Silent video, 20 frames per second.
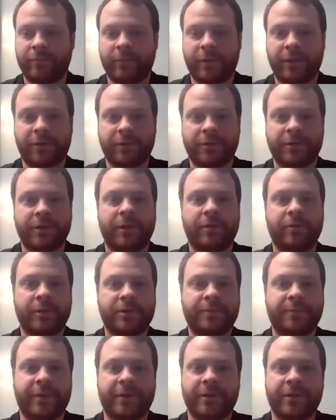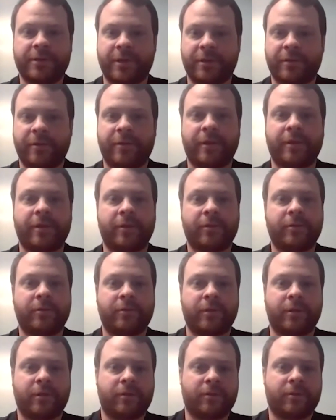little to no experience other than
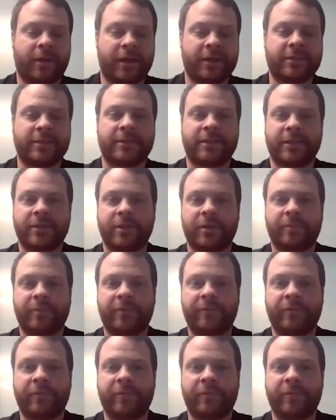the classes I took